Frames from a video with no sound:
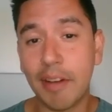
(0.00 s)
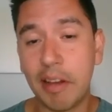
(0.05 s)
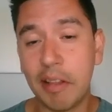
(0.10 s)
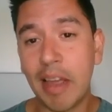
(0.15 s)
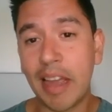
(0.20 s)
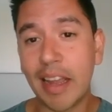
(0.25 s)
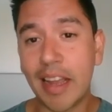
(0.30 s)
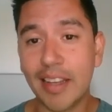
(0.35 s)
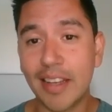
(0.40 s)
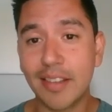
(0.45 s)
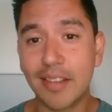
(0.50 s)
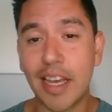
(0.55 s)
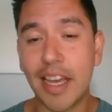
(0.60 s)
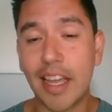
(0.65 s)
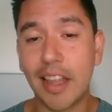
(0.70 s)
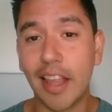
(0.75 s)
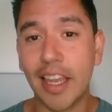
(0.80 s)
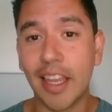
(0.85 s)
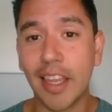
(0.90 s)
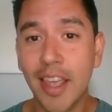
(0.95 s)
And like I
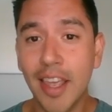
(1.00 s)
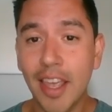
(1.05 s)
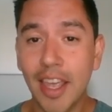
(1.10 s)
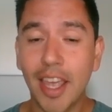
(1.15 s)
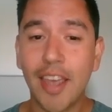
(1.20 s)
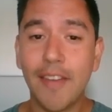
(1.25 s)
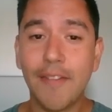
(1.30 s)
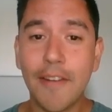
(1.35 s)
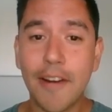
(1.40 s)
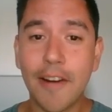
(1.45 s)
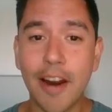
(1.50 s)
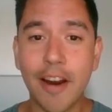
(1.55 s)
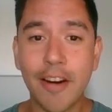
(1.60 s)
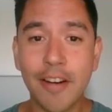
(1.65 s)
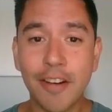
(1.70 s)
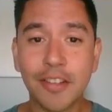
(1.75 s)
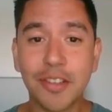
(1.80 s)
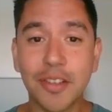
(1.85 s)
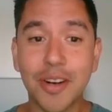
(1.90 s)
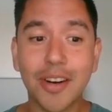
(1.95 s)
said, like if your
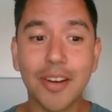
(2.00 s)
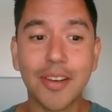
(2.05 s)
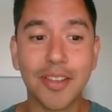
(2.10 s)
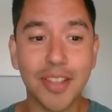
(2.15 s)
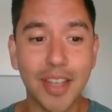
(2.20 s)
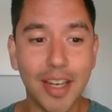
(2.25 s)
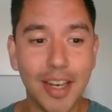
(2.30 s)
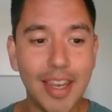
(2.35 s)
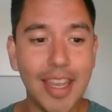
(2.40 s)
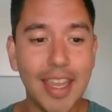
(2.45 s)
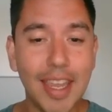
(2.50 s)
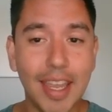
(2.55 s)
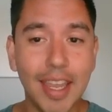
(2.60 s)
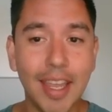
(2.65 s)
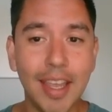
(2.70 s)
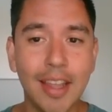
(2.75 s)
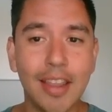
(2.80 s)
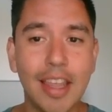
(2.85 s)
inner circle is a D,